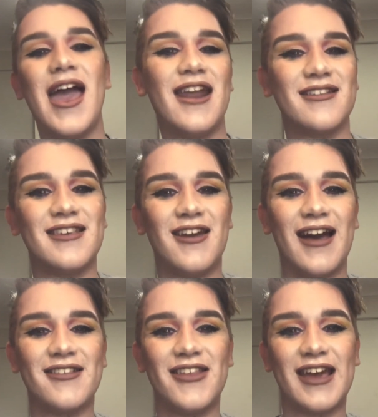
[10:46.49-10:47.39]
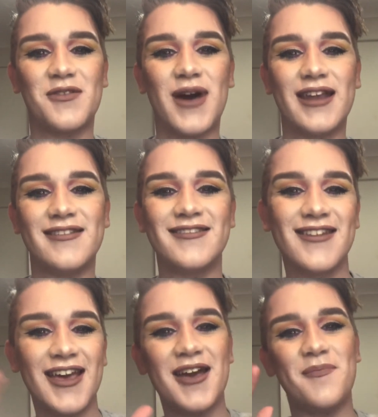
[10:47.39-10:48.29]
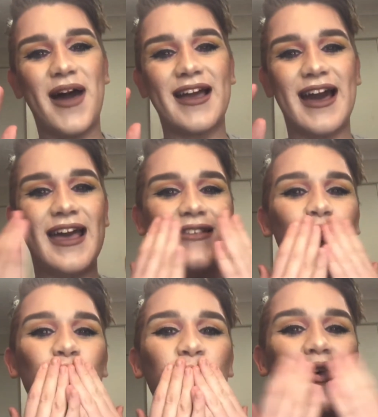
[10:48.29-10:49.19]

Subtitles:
and I'll see you guys on the next one. Bye guys!